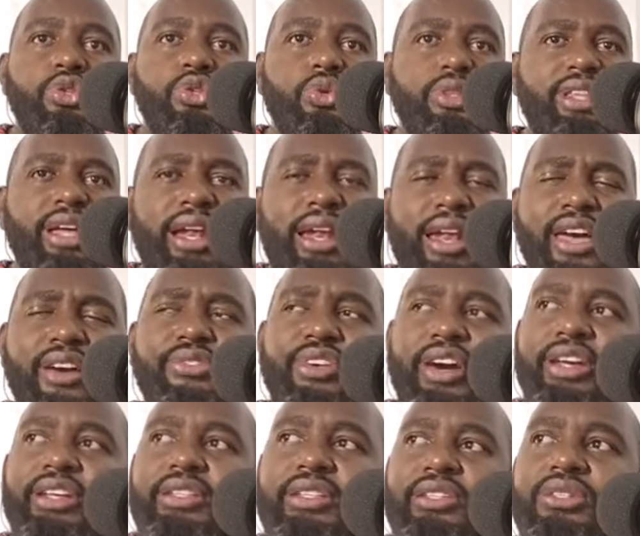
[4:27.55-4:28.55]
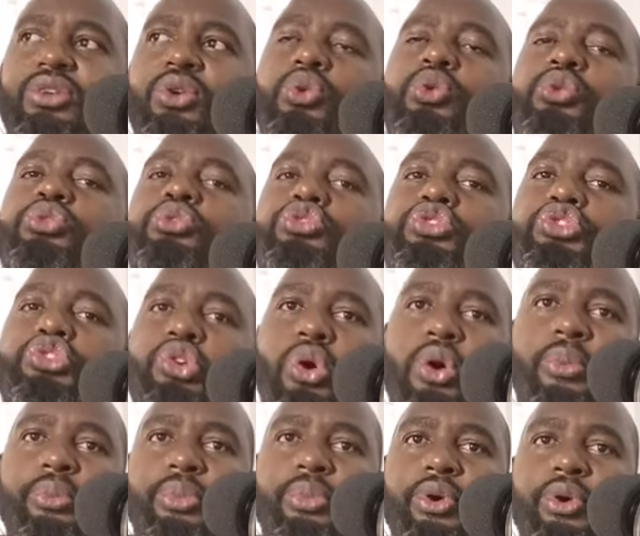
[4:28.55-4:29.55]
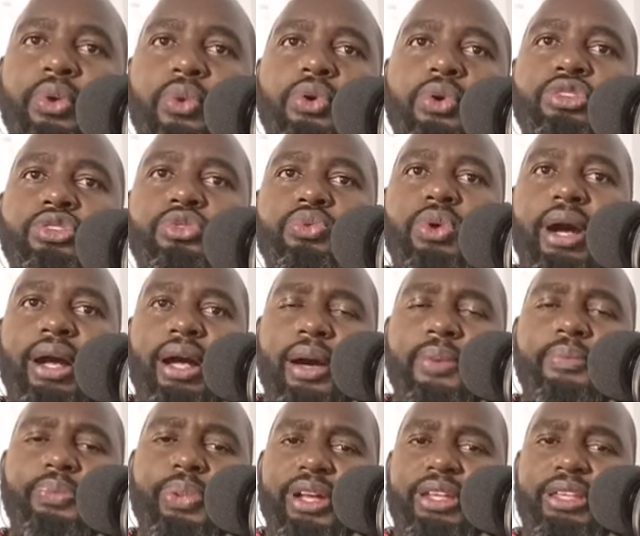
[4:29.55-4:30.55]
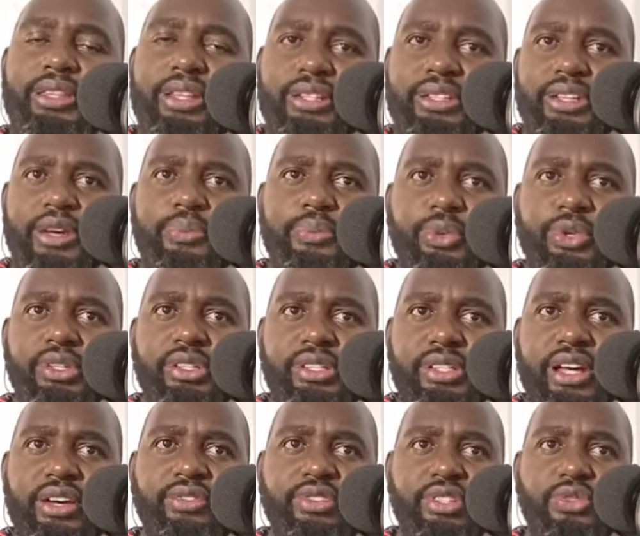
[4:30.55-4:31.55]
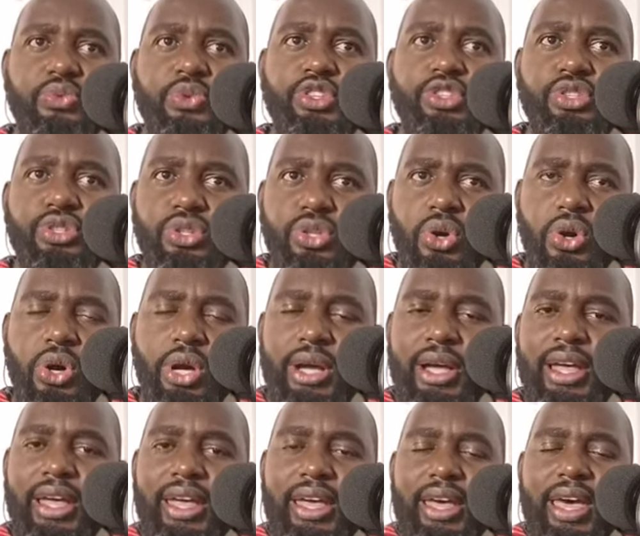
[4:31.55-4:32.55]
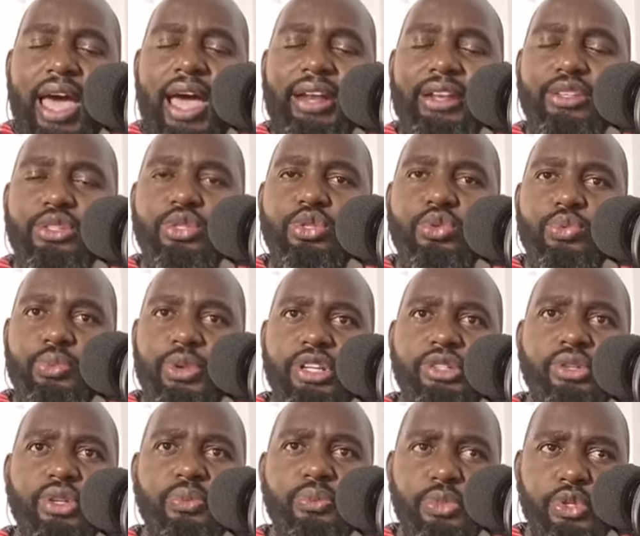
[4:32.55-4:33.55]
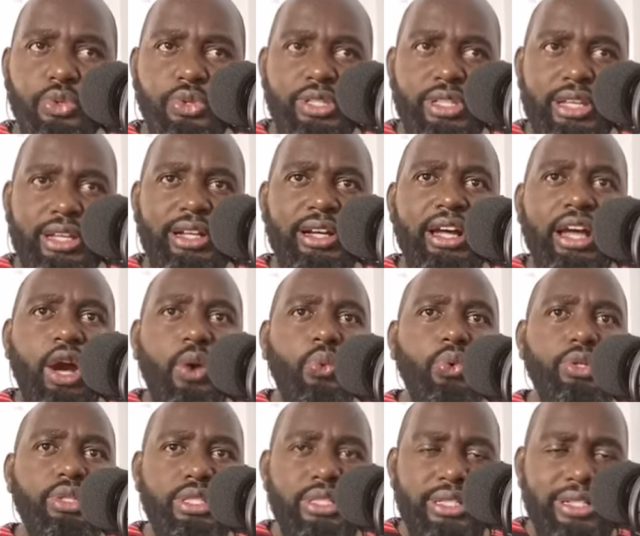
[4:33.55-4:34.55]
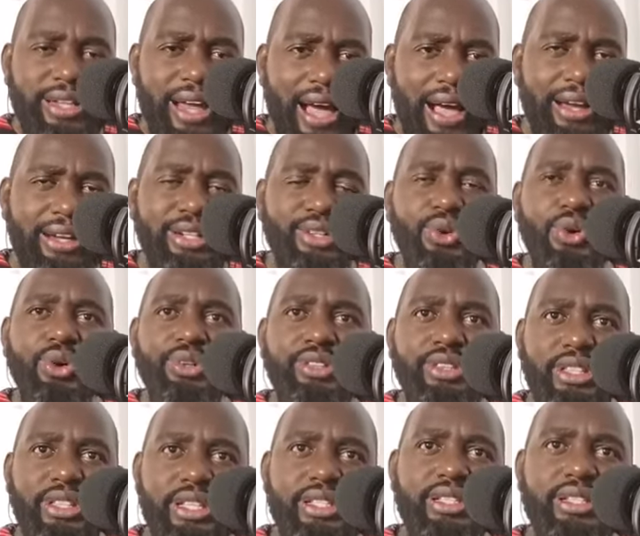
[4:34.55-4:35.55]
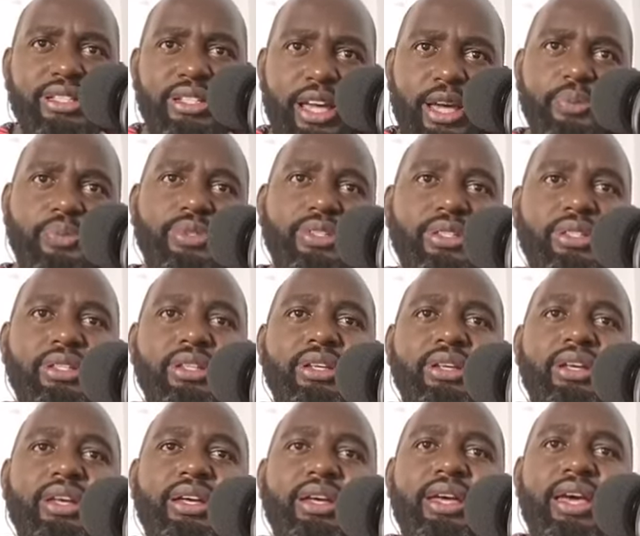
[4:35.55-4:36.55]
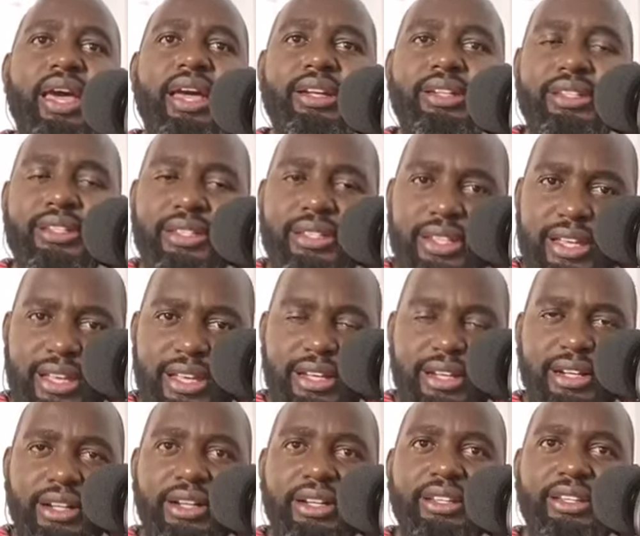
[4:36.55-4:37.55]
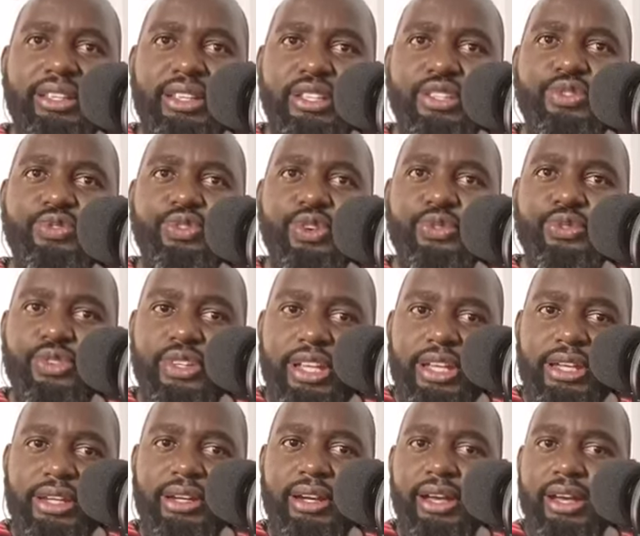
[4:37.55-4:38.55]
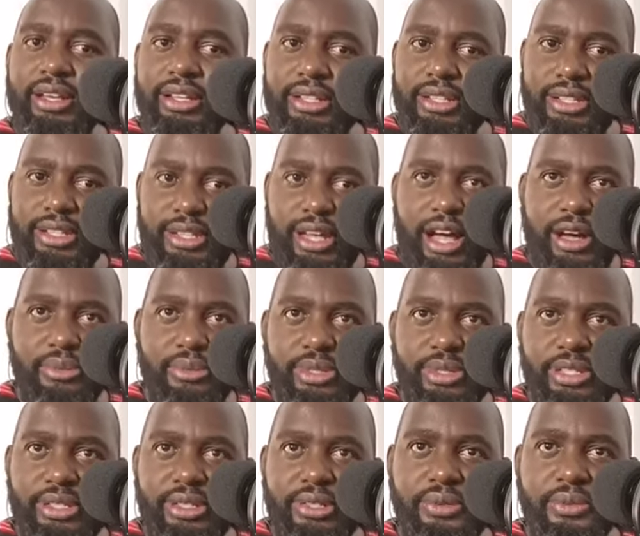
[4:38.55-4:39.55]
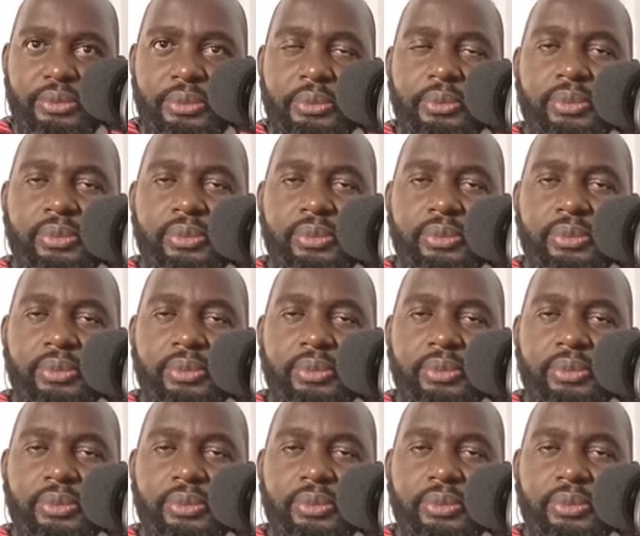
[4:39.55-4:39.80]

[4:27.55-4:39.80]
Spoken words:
So the Levites, whose job was to accompany the temple service with song and instrumental music, would stand on these steps and sing these 15 psalms.